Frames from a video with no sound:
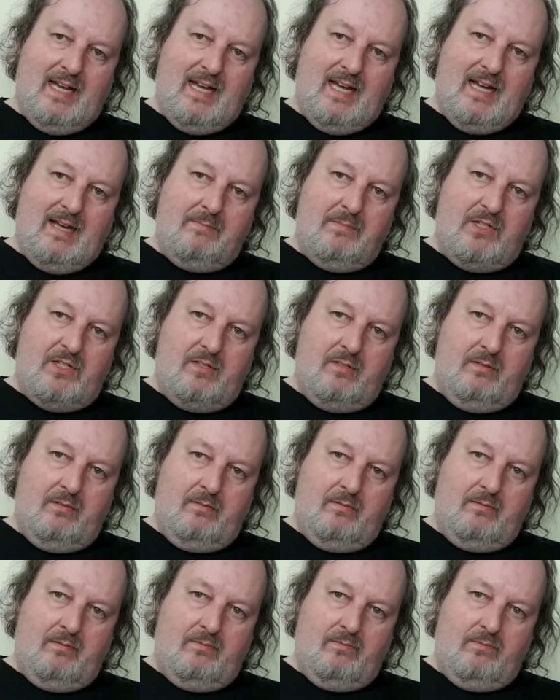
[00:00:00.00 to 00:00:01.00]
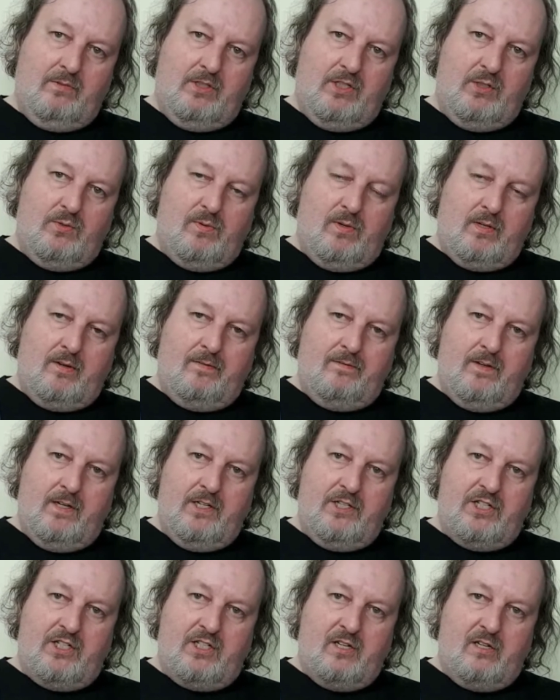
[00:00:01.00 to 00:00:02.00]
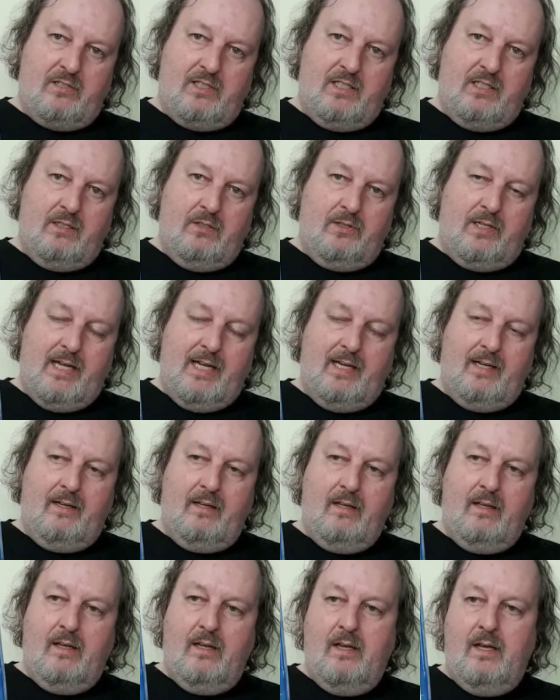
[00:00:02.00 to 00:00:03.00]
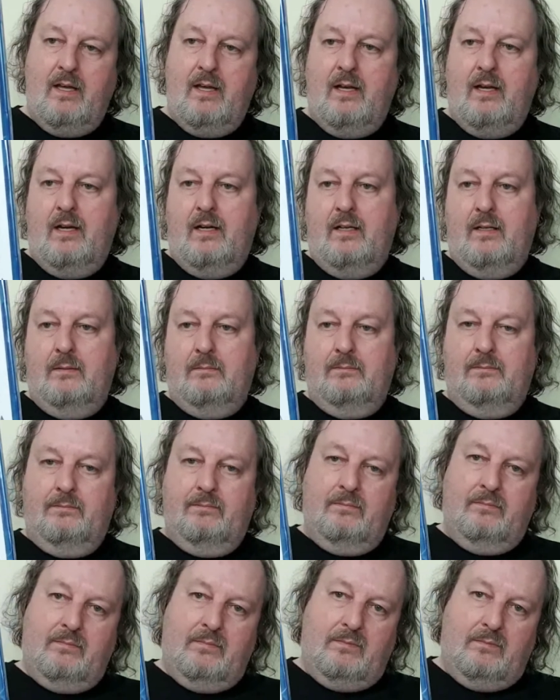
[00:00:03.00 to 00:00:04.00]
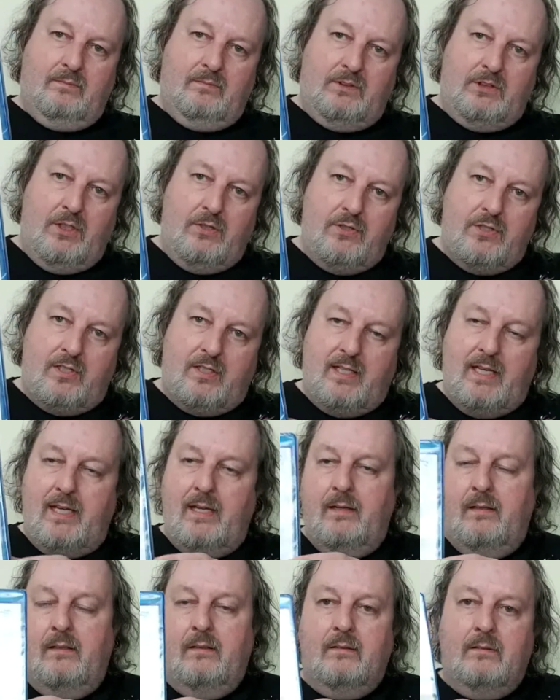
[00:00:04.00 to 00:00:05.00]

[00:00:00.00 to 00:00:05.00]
Amazon, which is where I first started looking, used the